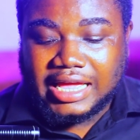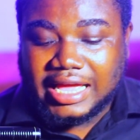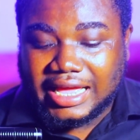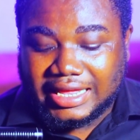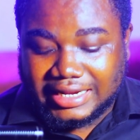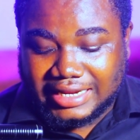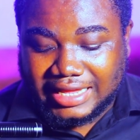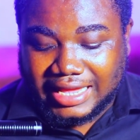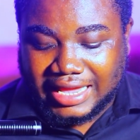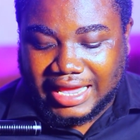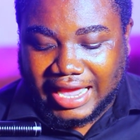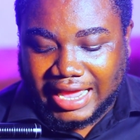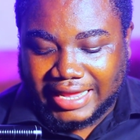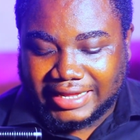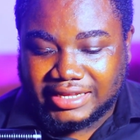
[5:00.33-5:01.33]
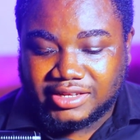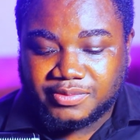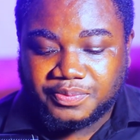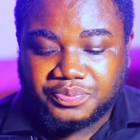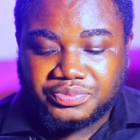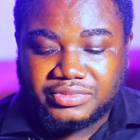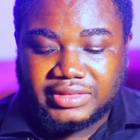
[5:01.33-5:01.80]
AI.
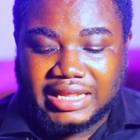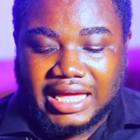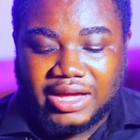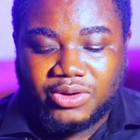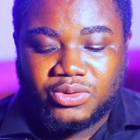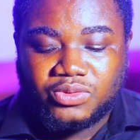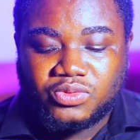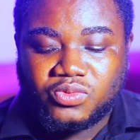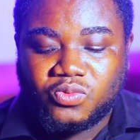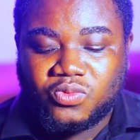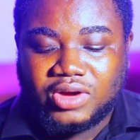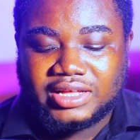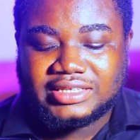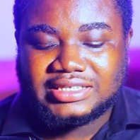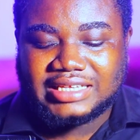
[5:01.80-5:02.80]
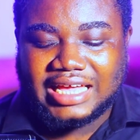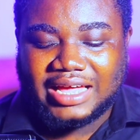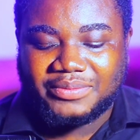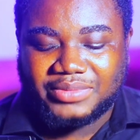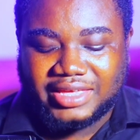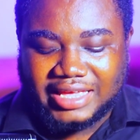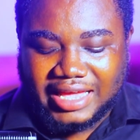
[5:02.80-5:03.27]
Now once
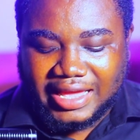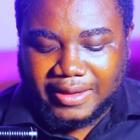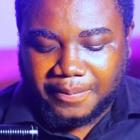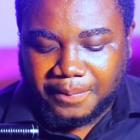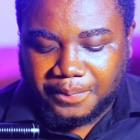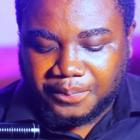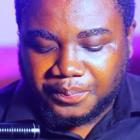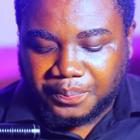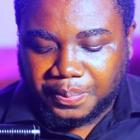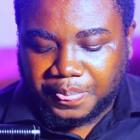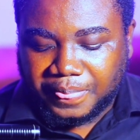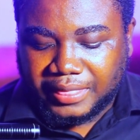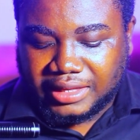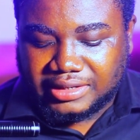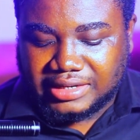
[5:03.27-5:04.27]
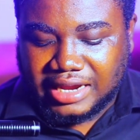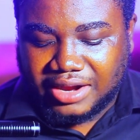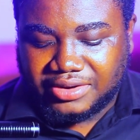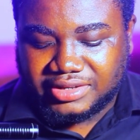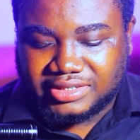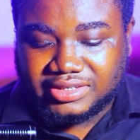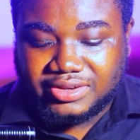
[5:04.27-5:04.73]
I'm here,
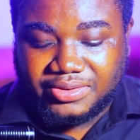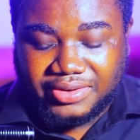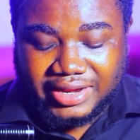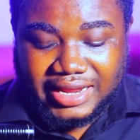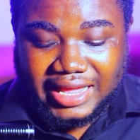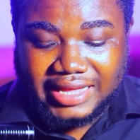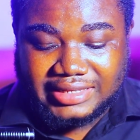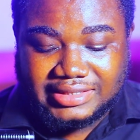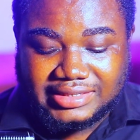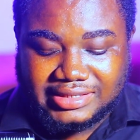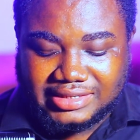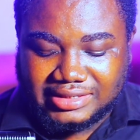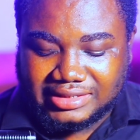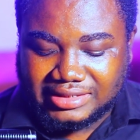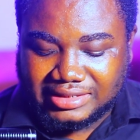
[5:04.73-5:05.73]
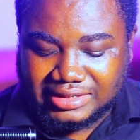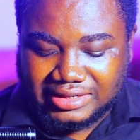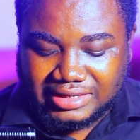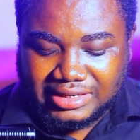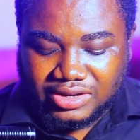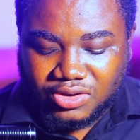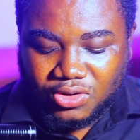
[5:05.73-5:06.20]
there is create,
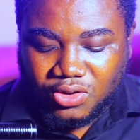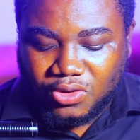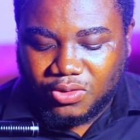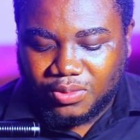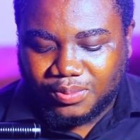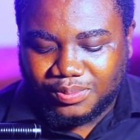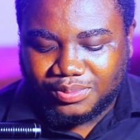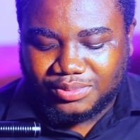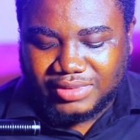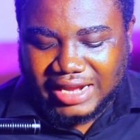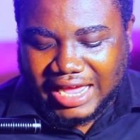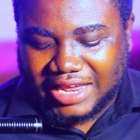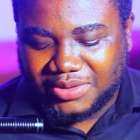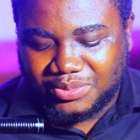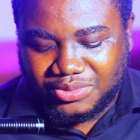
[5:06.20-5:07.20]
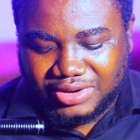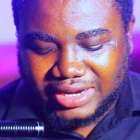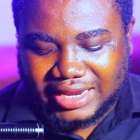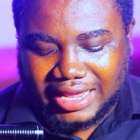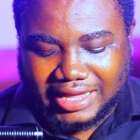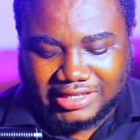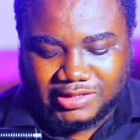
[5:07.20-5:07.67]
home,
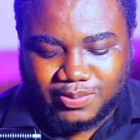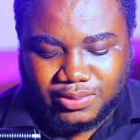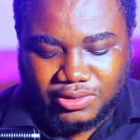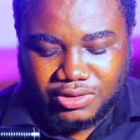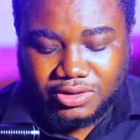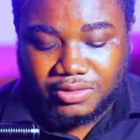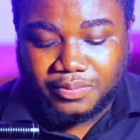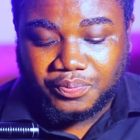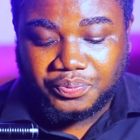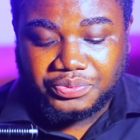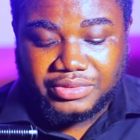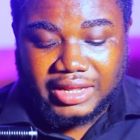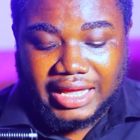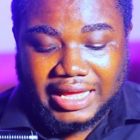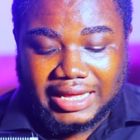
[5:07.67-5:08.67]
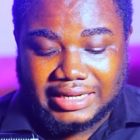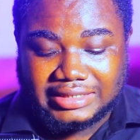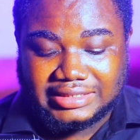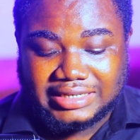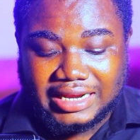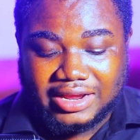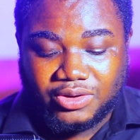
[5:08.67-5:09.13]
library, explore,
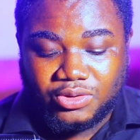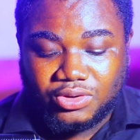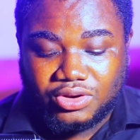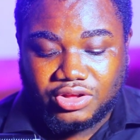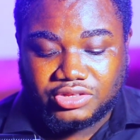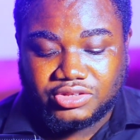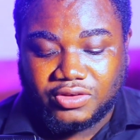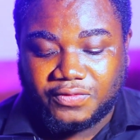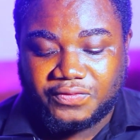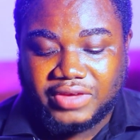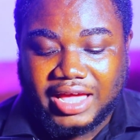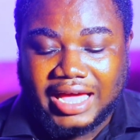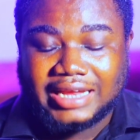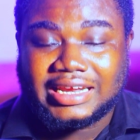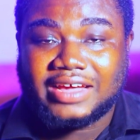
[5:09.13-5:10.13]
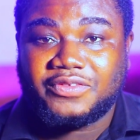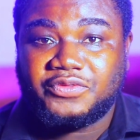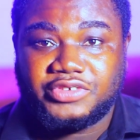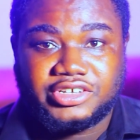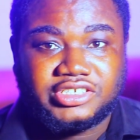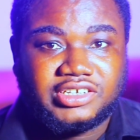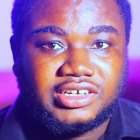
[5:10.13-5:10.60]
and a whole lot of other
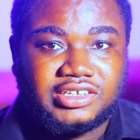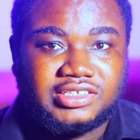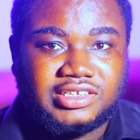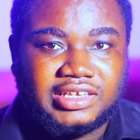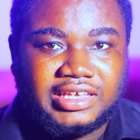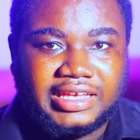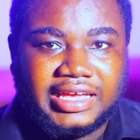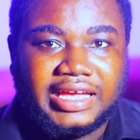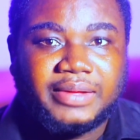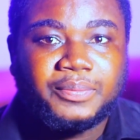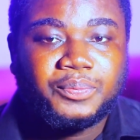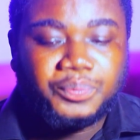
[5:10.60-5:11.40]
features here.